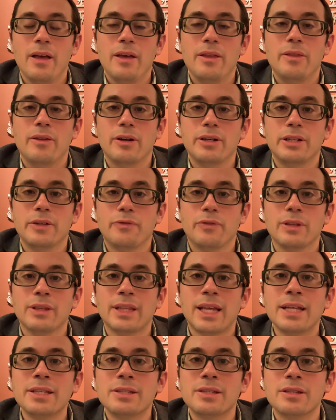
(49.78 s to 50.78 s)
There are
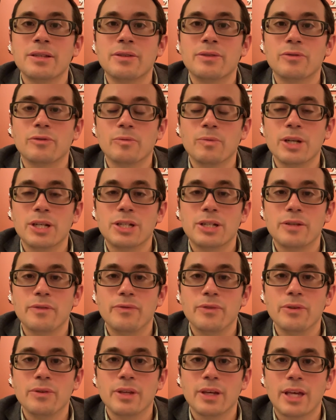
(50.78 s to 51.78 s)
different lenses through which to
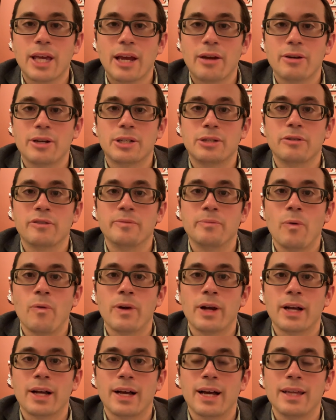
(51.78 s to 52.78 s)
view the character of
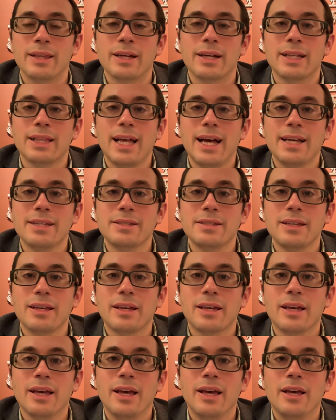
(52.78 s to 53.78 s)
Mordechai. The
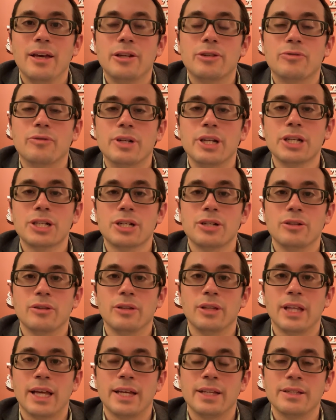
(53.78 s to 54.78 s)
classic
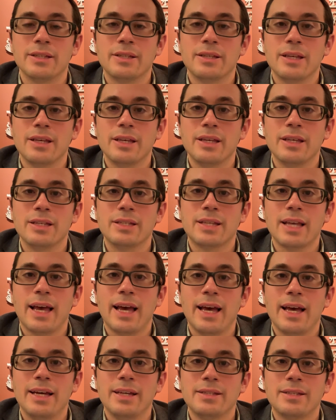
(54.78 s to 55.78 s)
traditional lens is
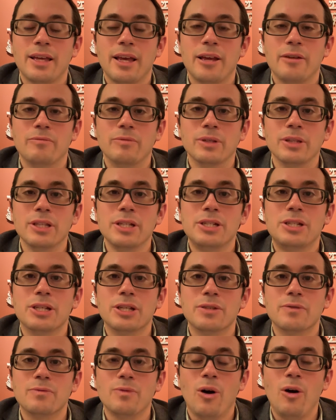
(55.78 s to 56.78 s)
as a
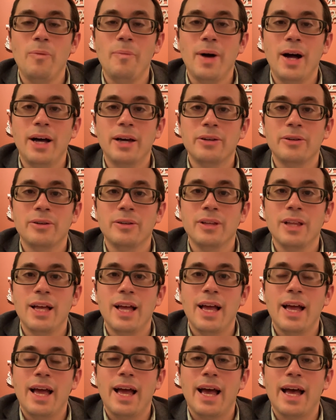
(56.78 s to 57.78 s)
religious role model,
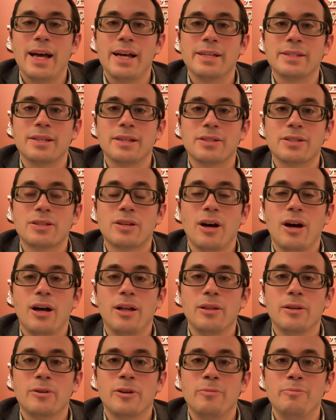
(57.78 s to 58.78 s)
as a
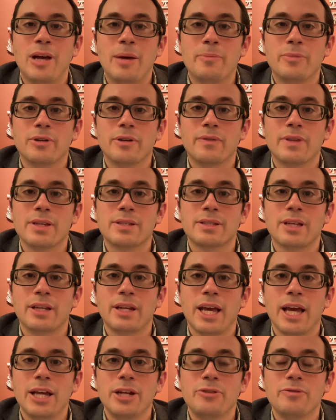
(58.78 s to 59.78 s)
scholar, a member of the
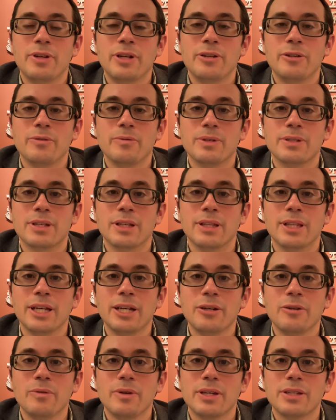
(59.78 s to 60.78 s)
Sanhedrin who was a
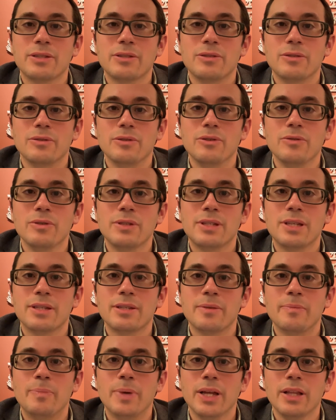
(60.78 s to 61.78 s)
linguist, who used
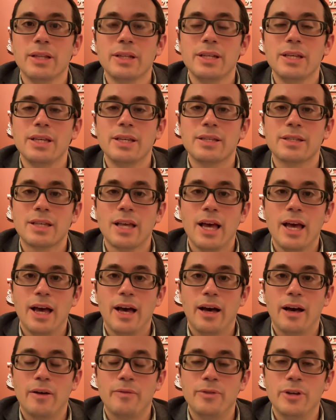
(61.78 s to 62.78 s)
his abilities
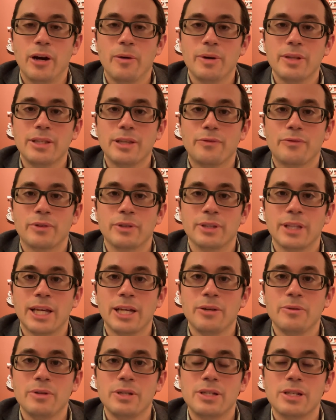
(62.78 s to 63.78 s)
of knowing different
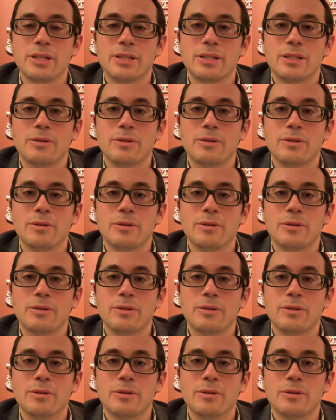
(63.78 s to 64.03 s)
languages